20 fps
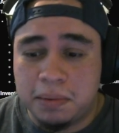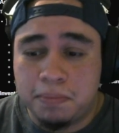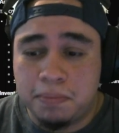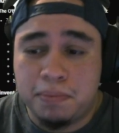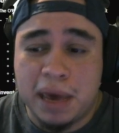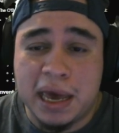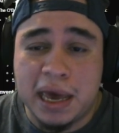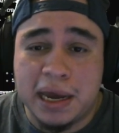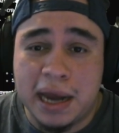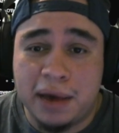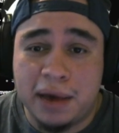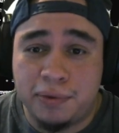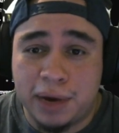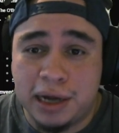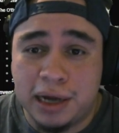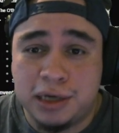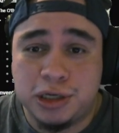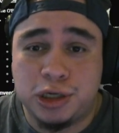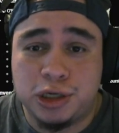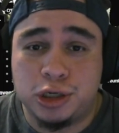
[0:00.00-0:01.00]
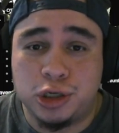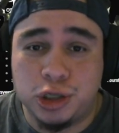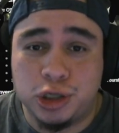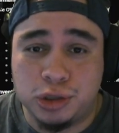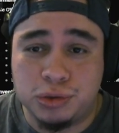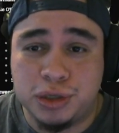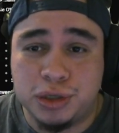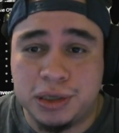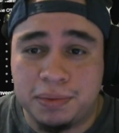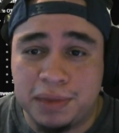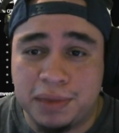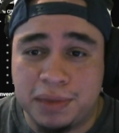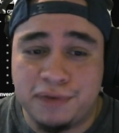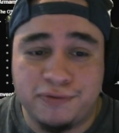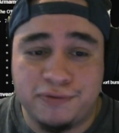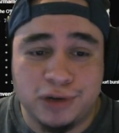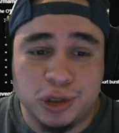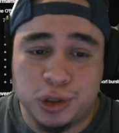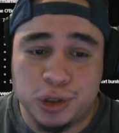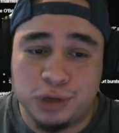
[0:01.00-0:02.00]
bayonet range to shoot some of the
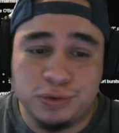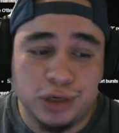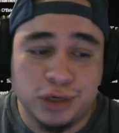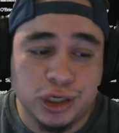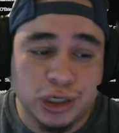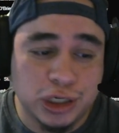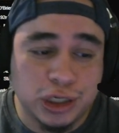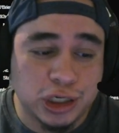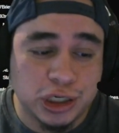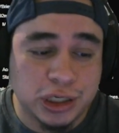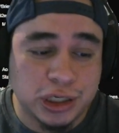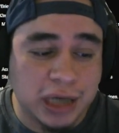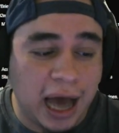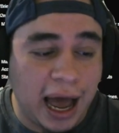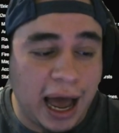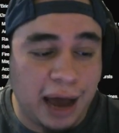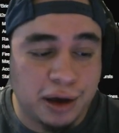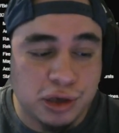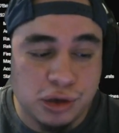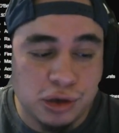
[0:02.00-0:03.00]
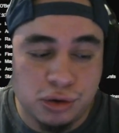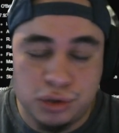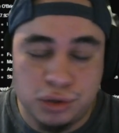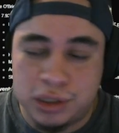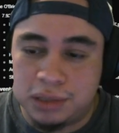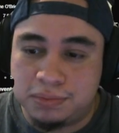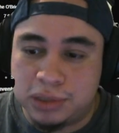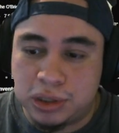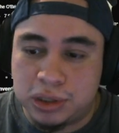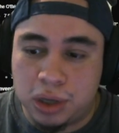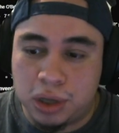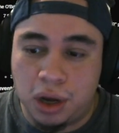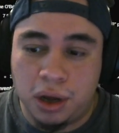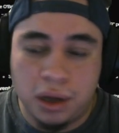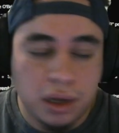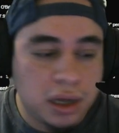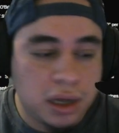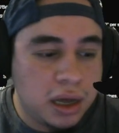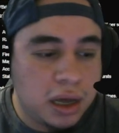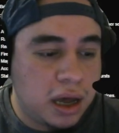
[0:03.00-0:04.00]
infantry, which is just not how you use them at
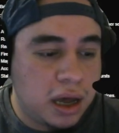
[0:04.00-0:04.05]
all.